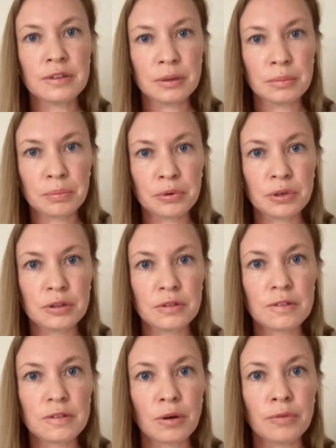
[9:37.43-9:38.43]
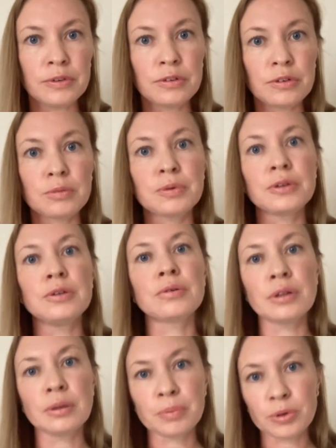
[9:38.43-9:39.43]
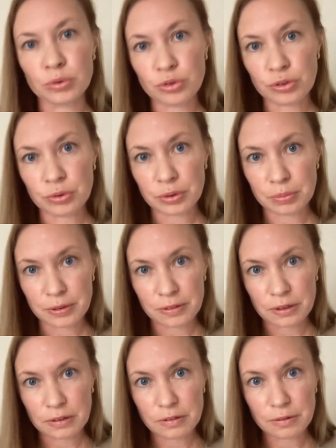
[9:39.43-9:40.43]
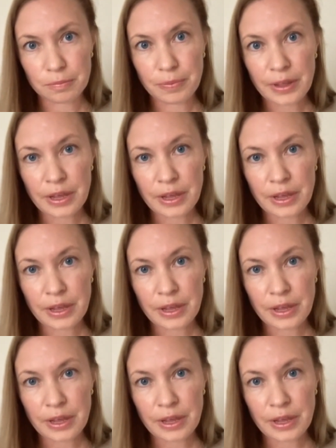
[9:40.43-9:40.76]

the importance of entrepreneurial approach to the business.